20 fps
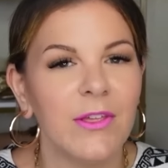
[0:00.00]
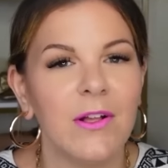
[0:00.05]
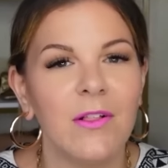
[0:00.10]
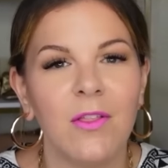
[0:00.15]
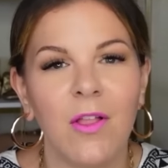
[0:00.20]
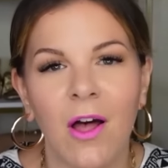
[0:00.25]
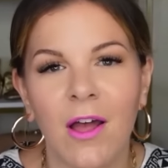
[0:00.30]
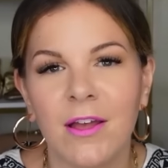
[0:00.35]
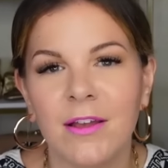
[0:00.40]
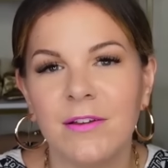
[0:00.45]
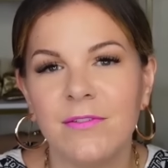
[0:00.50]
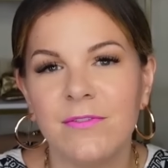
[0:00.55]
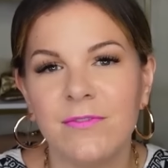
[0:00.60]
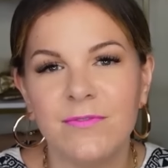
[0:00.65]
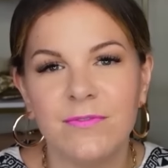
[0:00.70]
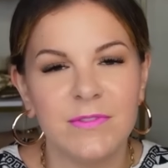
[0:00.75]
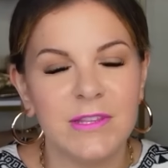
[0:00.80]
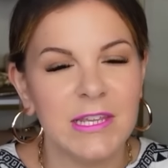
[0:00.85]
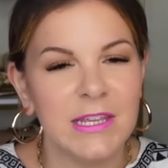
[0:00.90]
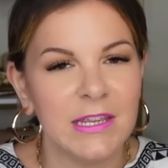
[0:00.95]
a lot
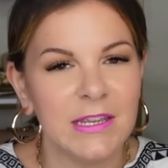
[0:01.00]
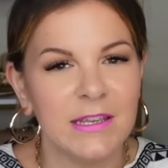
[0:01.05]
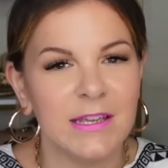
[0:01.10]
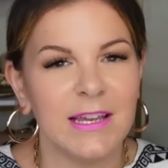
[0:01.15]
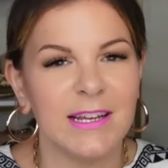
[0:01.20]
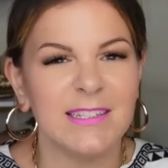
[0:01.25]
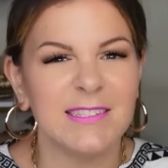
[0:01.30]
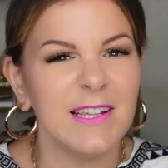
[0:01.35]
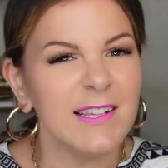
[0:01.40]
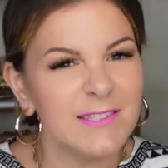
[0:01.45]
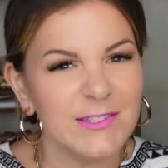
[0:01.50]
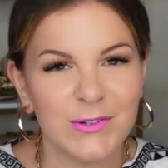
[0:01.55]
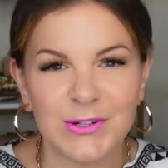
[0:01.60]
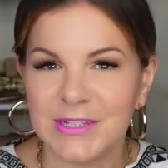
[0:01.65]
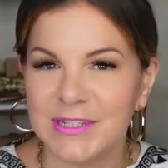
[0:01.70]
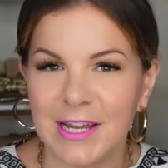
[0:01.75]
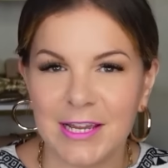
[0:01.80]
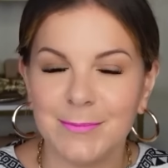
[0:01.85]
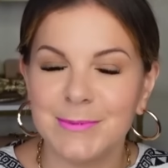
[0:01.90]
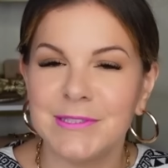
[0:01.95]
of the accessory
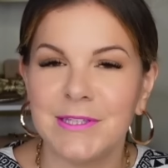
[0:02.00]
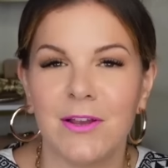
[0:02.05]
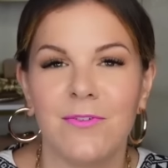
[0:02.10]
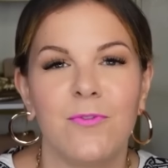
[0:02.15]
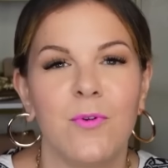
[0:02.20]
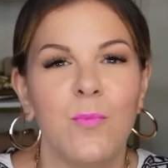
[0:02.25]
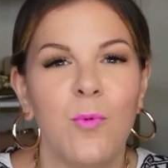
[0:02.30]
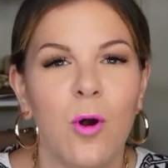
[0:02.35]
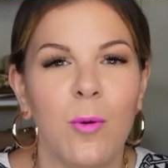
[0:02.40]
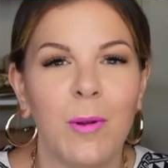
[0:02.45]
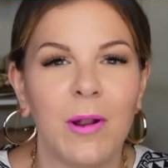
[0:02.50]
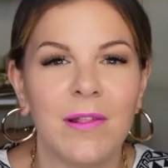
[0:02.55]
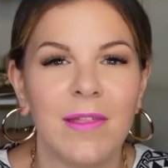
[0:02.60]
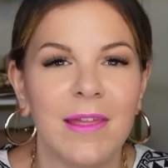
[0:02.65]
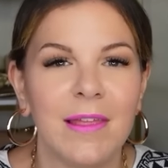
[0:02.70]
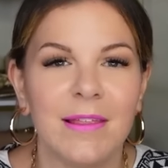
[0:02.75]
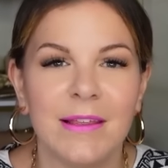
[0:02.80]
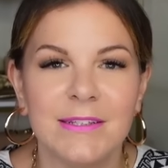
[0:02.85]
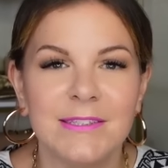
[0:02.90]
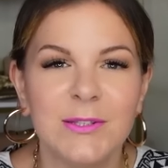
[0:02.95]
type stuff from Walmart lately.